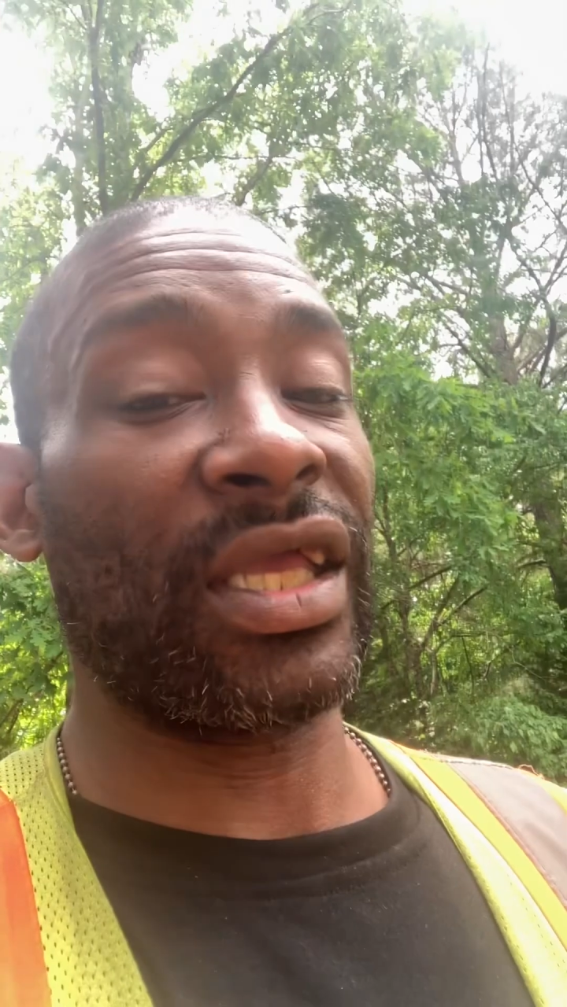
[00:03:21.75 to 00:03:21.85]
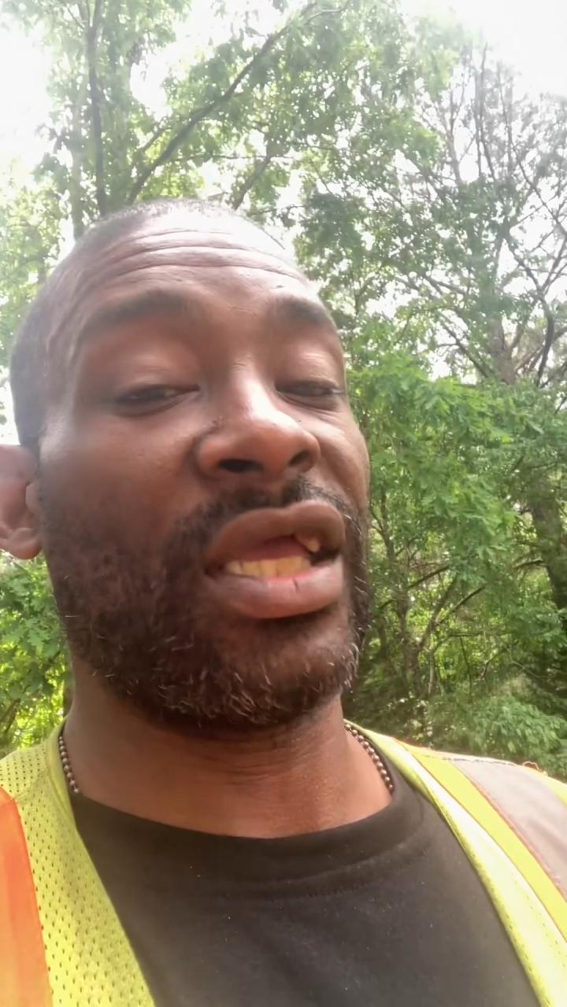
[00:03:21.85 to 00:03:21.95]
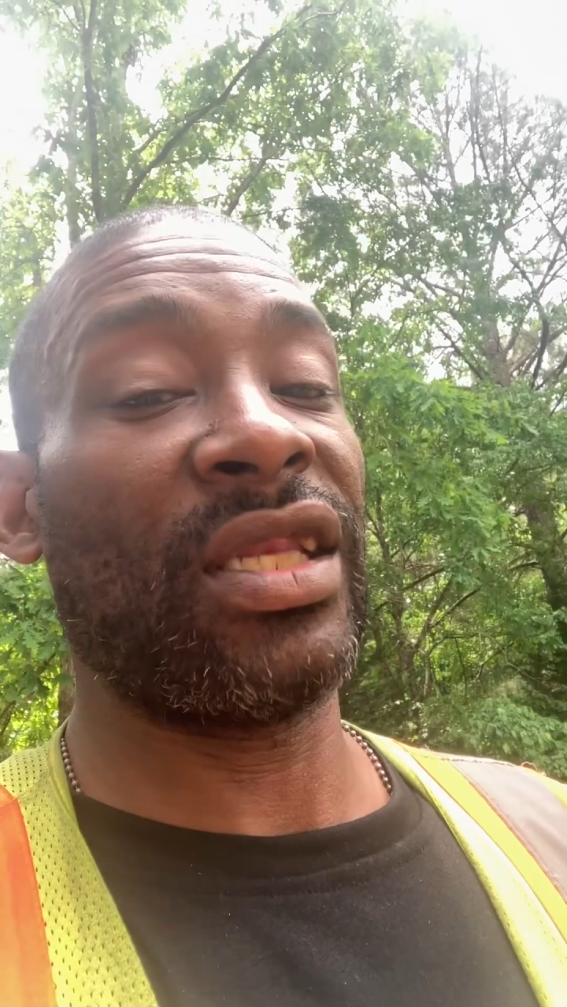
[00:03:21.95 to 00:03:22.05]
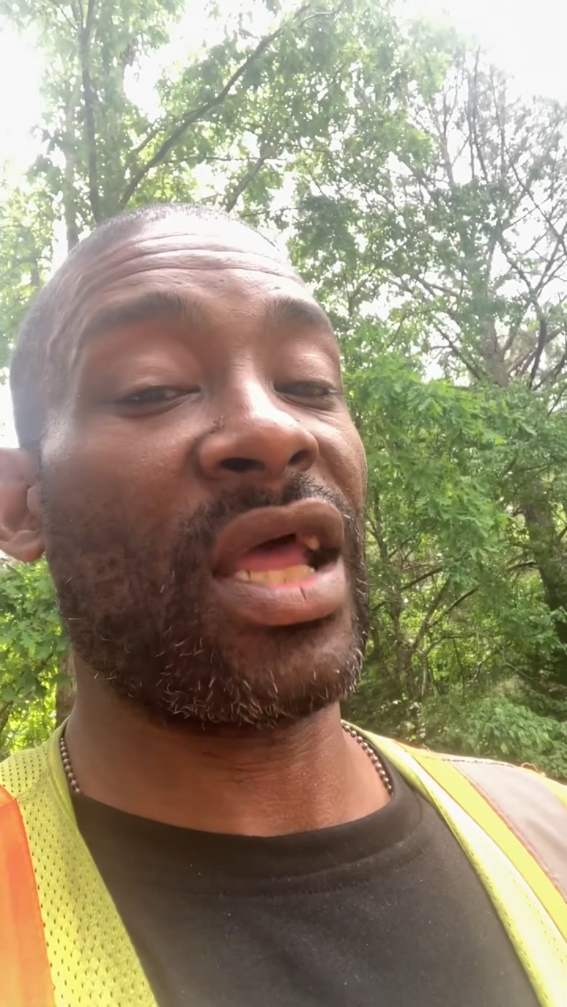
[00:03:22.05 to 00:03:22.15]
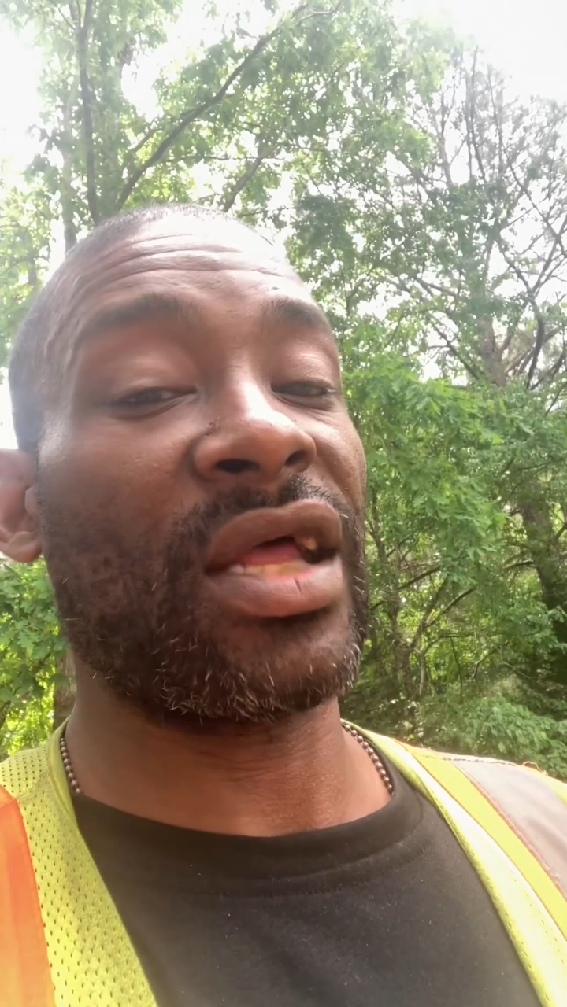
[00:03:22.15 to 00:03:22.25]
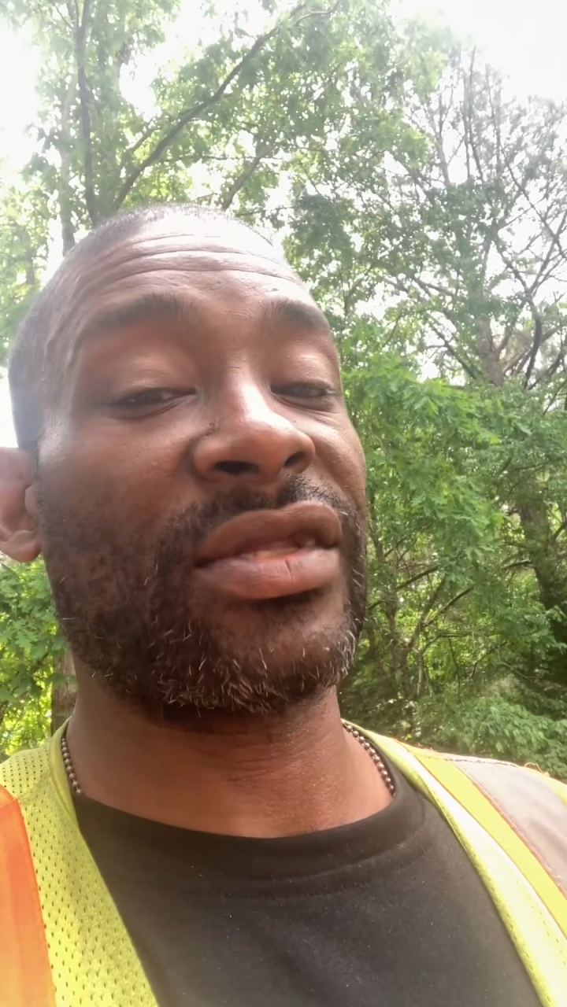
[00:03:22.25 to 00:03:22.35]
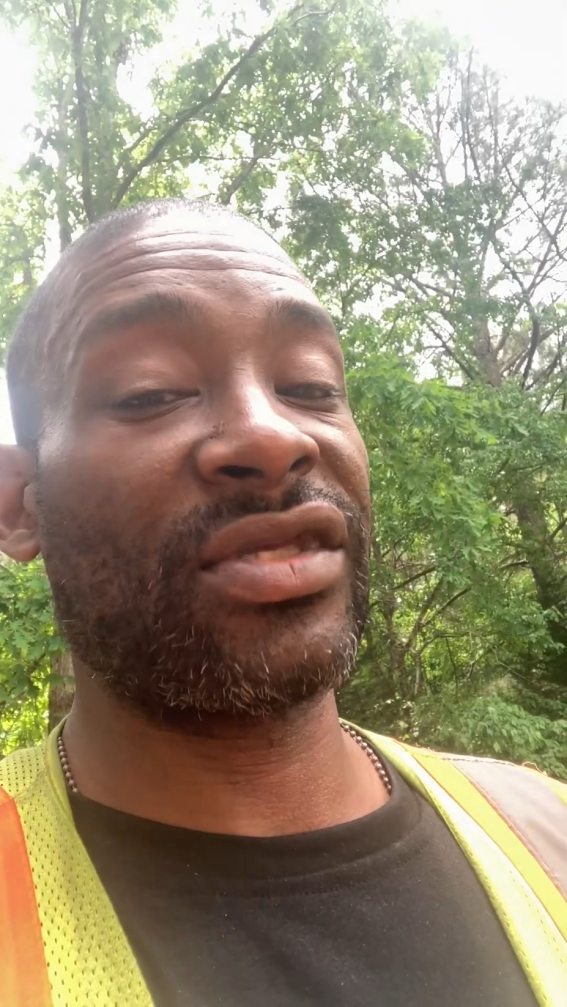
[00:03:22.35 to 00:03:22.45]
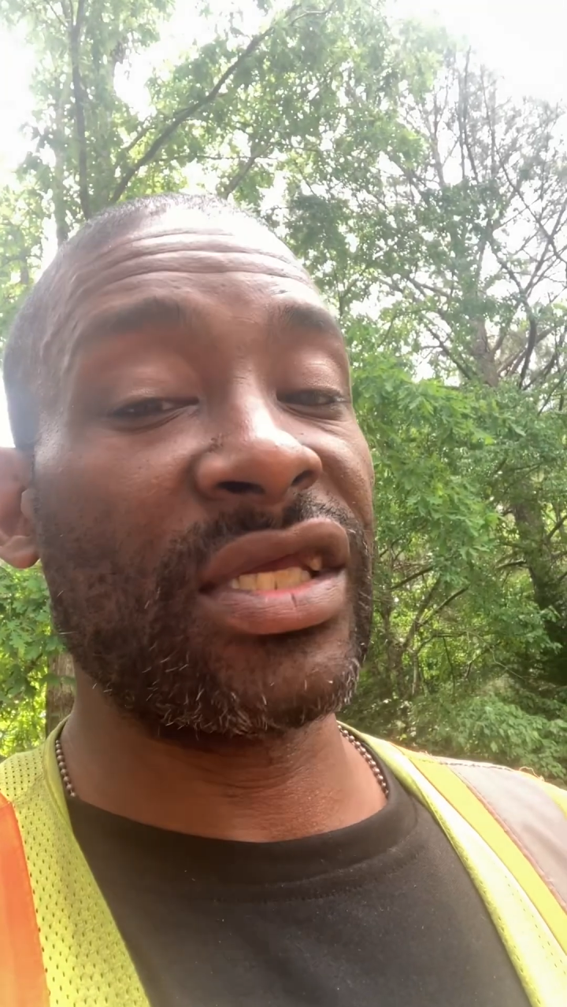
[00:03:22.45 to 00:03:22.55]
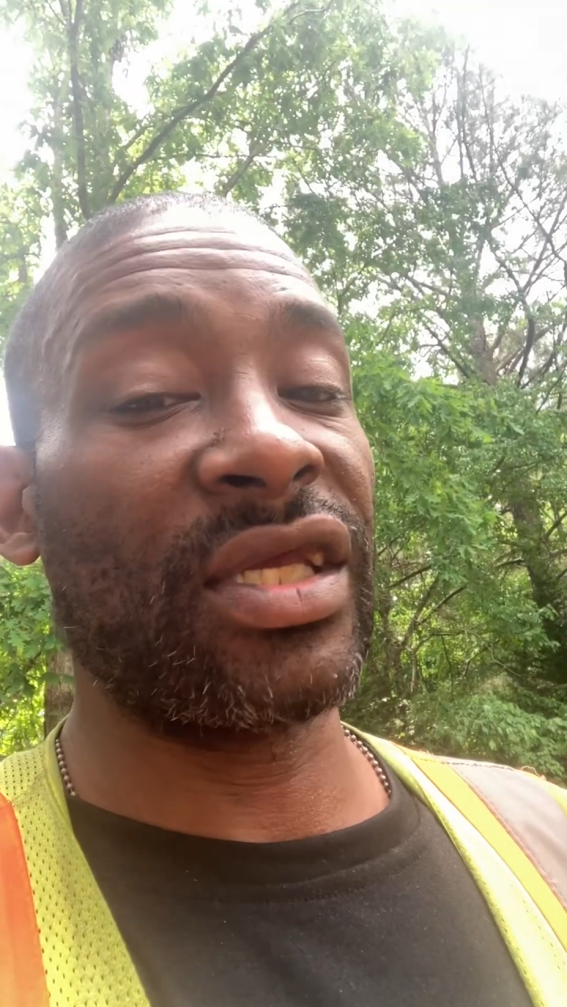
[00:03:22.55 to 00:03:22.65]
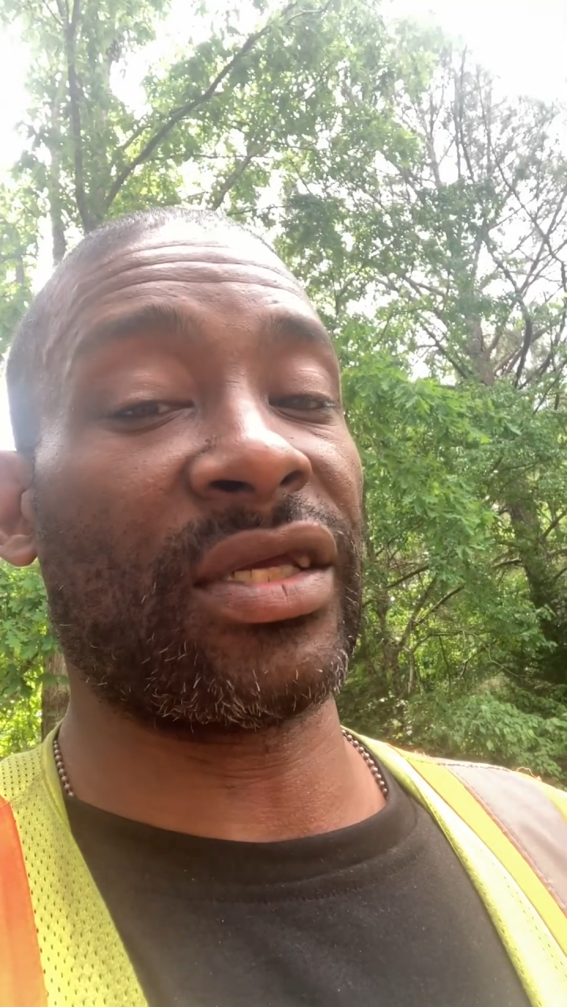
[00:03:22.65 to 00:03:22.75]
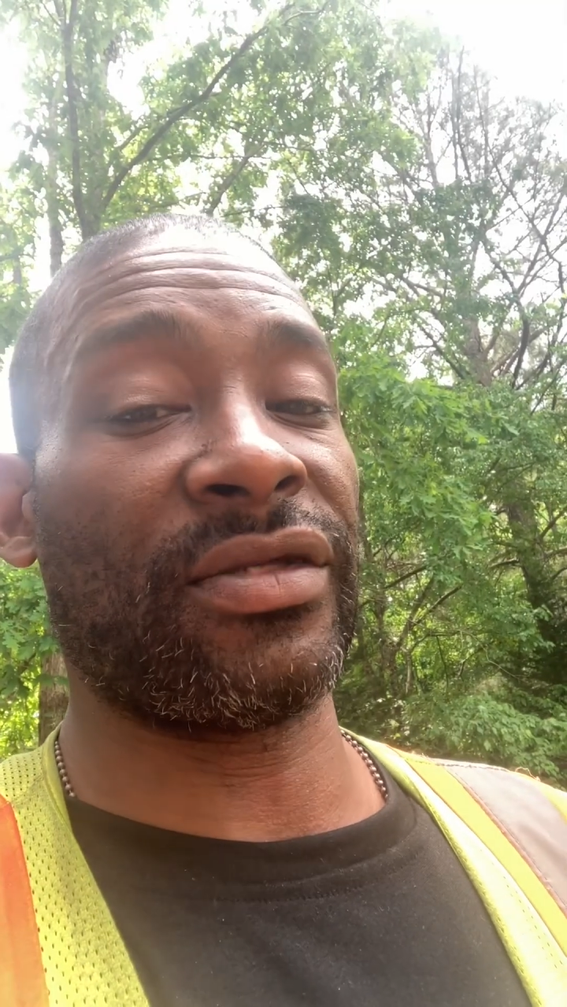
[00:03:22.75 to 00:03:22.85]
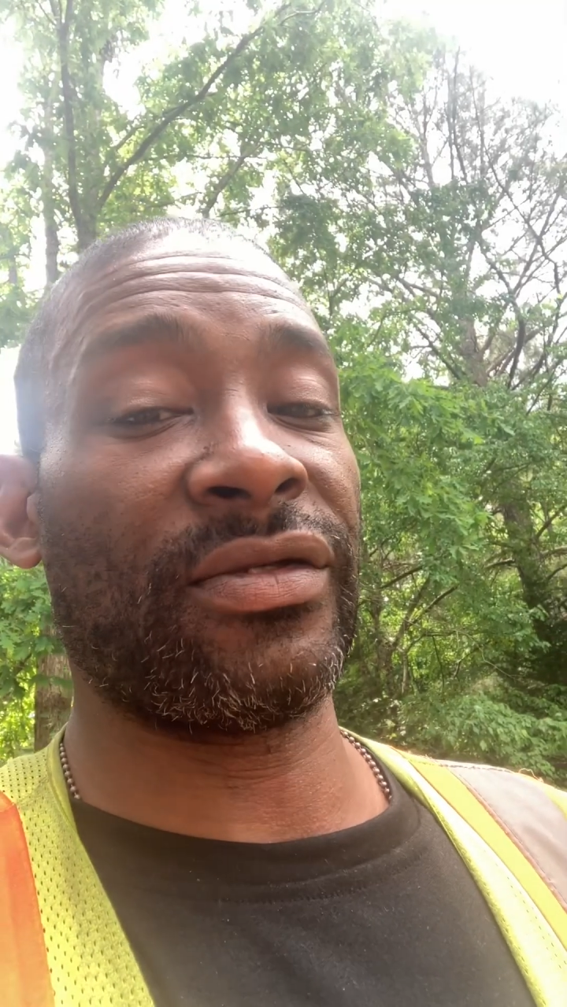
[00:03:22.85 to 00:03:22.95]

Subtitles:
it and not seeing it.